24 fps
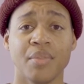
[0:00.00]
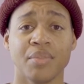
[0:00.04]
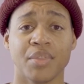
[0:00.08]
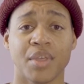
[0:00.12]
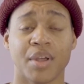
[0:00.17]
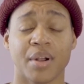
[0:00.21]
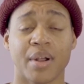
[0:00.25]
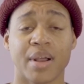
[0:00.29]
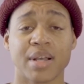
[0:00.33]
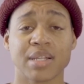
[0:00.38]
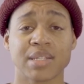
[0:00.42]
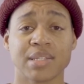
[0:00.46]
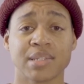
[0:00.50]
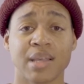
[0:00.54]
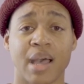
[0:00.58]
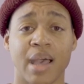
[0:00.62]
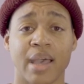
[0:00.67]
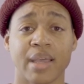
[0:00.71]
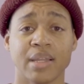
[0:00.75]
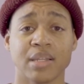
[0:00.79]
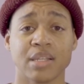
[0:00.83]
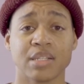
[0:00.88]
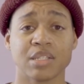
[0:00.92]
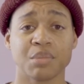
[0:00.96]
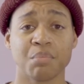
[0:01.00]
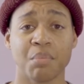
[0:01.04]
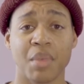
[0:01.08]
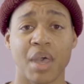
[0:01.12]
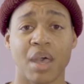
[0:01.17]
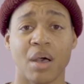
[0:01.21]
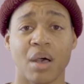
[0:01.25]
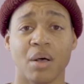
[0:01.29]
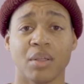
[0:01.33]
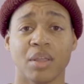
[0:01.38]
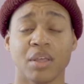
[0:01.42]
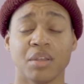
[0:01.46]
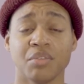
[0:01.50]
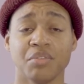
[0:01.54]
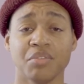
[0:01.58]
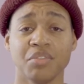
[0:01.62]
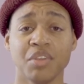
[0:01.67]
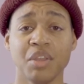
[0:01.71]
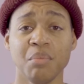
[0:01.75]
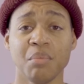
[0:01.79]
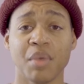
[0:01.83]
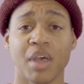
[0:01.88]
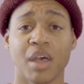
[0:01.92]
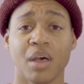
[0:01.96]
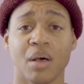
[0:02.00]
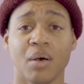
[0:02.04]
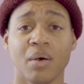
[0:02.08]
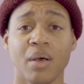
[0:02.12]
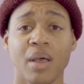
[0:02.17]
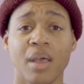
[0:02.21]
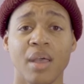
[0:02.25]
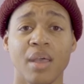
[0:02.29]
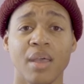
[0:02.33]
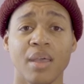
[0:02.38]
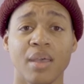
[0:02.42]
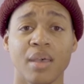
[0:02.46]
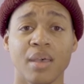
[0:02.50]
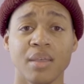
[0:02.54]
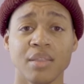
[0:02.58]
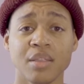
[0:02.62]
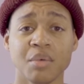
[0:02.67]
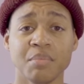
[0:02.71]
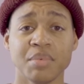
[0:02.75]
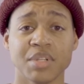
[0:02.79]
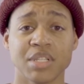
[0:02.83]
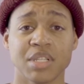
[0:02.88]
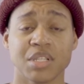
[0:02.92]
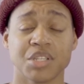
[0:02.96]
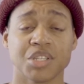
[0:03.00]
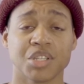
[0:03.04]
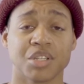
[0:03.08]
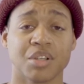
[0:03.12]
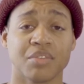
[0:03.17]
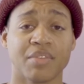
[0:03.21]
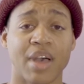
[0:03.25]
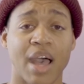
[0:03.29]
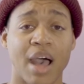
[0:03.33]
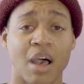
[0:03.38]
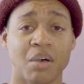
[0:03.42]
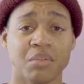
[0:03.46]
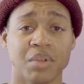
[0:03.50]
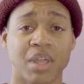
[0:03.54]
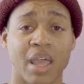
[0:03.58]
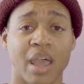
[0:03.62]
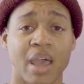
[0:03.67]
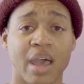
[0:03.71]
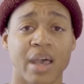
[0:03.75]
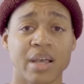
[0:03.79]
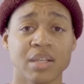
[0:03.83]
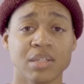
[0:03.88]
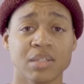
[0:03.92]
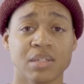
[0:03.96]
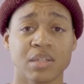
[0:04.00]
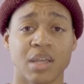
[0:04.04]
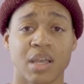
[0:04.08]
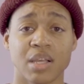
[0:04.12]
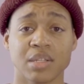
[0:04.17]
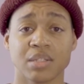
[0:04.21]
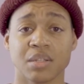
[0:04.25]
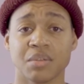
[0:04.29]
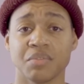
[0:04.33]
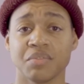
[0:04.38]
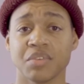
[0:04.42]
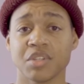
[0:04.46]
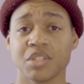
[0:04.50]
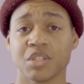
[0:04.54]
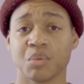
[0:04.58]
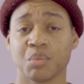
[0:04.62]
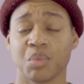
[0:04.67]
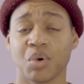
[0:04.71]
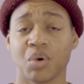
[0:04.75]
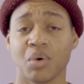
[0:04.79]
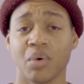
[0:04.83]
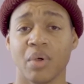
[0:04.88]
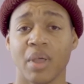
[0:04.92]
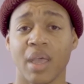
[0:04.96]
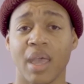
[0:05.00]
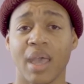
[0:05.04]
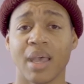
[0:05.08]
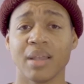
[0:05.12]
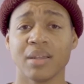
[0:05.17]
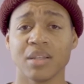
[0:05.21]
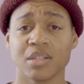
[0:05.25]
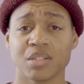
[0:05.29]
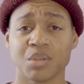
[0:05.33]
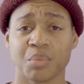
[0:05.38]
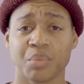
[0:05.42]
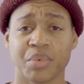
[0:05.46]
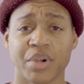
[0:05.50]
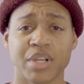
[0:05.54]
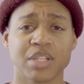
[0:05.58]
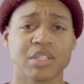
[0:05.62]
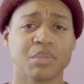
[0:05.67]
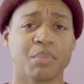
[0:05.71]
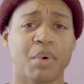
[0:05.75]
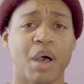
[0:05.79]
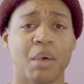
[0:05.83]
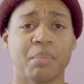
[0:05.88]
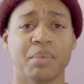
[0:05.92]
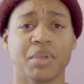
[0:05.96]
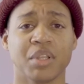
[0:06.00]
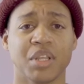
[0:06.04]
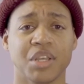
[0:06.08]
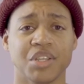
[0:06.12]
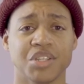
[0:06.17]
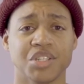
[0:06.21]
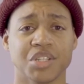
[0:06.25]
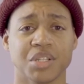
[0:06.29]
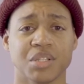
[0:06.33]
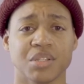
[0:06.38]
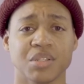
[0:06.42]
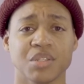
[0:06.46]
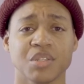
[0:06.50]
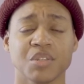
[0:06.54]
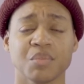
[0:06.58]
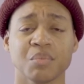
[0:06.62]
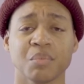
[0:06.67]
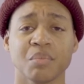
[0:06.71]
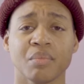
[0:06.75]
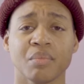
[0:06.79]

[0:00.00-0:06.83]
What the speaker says: that are assigned as male and female in the position of outcasts, as invisible, and as oppressed populations.